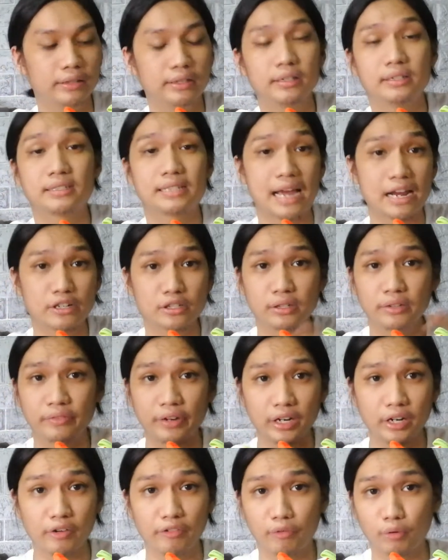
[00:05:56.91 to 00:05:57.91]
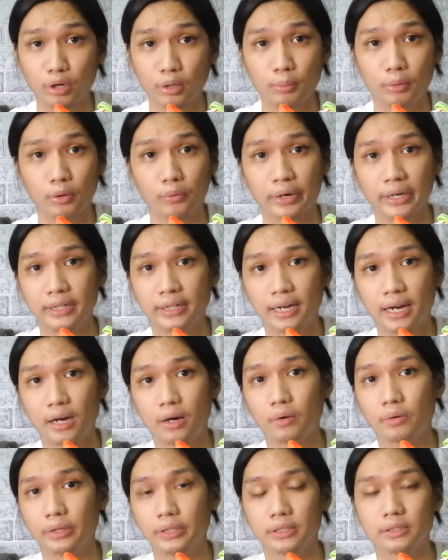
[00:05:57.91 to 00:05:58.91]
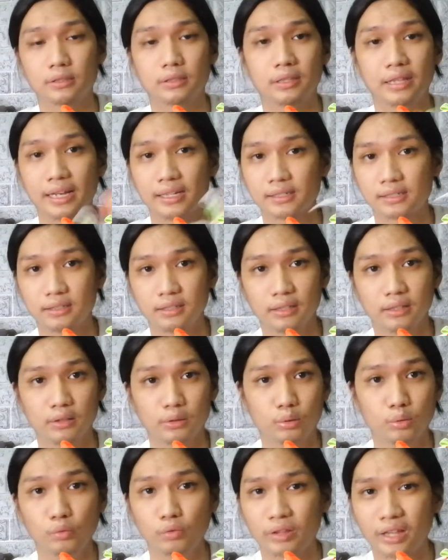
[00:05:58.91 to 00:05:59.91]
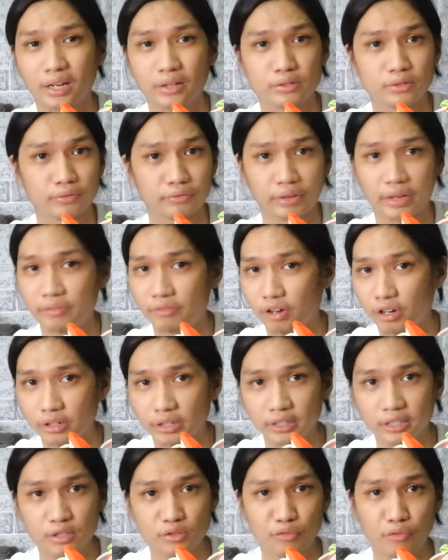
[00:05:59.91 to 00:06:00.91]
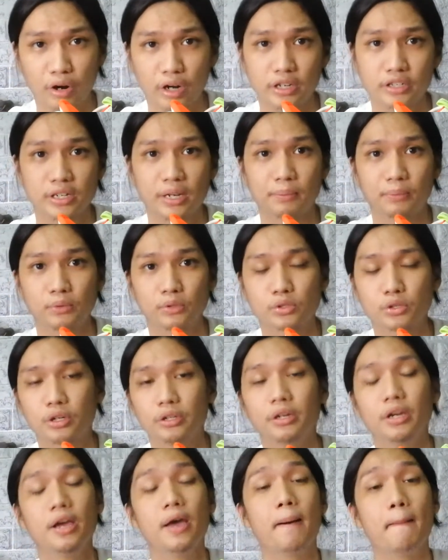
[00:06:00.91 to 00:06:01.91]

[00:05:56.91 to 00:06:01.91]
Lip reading: It's actually very affordable right now. It's less than 2,500 as far as I'm concerned.